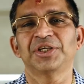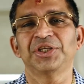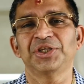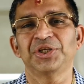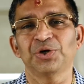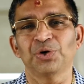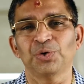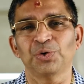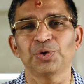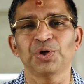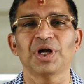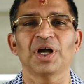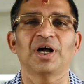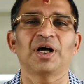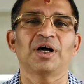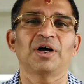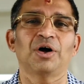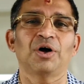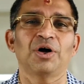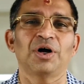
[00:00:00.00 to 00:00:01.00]

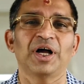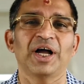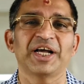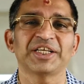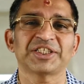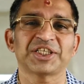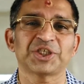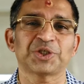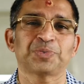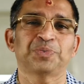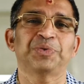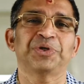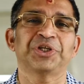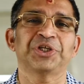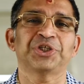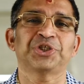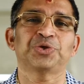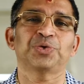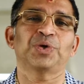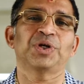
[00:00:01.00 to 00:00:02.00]
yoga as a
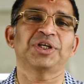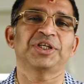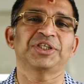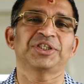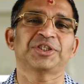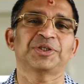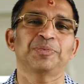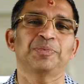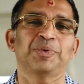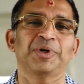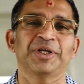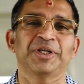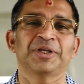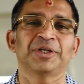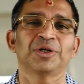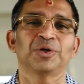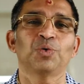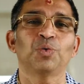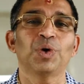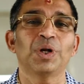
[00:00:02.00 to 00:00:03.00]
spiritual discipline
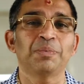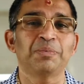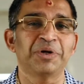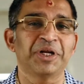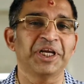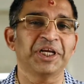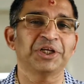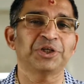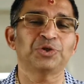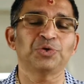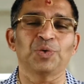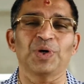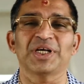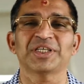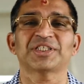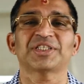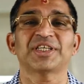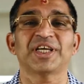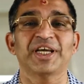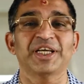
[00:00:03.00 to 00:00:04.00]
will bring to
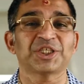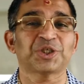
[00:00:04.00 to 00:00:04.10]
us,